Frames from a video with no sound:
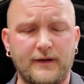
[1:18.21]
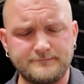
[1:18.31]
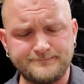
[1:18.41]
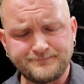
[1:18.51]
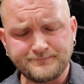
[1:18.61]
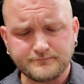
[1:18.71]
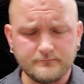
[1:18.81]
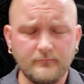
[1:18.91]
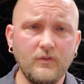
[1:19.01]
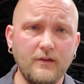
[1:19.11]
But
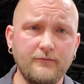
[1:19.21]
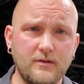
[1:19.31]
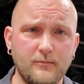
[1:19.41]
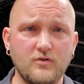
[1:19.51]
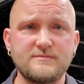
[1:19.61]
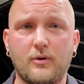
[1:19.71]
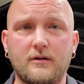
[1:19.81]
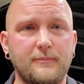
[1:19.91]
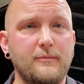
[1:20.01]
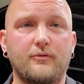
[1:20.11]
for the most
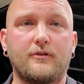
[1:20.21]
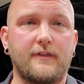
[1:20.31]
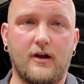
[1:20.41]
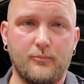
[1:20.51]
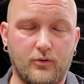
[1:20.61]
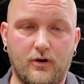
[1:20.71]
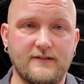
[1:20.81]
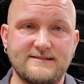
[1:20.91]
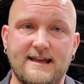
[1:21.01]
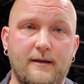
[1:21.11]
part, people go to the airport all
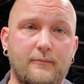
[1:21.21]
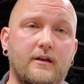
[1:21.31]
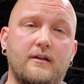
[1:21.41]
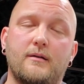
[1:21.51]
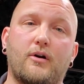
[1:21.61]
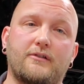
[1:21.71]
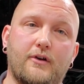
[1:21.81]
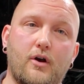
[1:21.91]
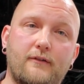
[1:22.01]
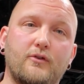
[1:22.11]
the time, park the
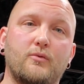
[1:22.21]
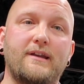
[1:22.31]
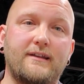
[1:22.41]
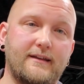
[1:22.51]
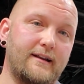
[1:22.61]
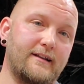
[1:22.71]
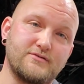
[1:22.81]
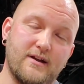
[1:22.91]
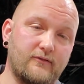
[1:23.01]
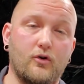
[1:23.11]
car for a week, get in it,
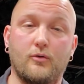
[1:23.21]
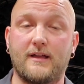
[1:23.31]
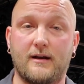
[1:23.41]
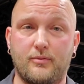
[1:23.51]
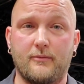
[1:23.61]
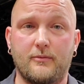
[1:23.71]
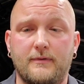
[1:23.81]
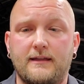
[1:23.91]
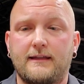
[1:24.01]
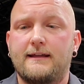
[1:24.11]
drive it home, not a problem.
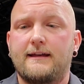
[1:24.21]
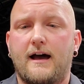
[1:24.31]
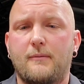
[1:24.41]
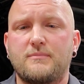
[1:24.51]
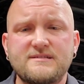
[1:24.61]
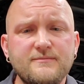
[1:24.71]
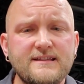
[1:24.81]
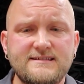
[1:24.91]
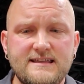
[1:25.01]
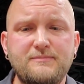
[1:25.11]
But some
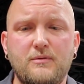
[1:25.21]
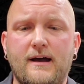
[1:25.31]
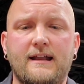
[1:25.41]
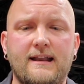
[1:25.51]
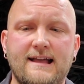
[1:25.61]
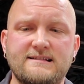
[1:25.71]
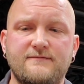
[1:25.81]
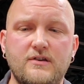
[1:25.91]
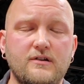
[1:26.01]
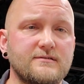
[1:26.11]
things to keep in mind as the
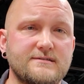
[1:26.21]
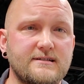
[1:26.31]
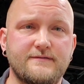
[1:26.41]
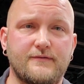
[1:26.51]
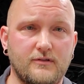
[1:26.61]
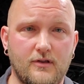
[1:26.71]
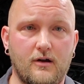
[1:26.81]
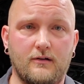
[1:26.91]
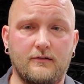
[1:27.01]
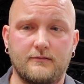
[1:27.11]
vehicle sits for a
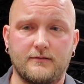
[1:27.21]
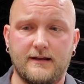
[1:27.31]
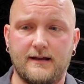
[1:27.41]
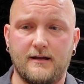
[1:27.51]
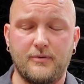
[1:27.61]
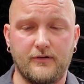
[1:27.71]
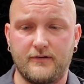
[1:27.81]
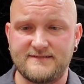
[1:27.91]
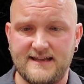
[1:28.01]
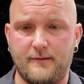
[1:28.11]
long
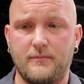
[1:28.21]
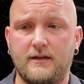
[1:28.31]
period of time.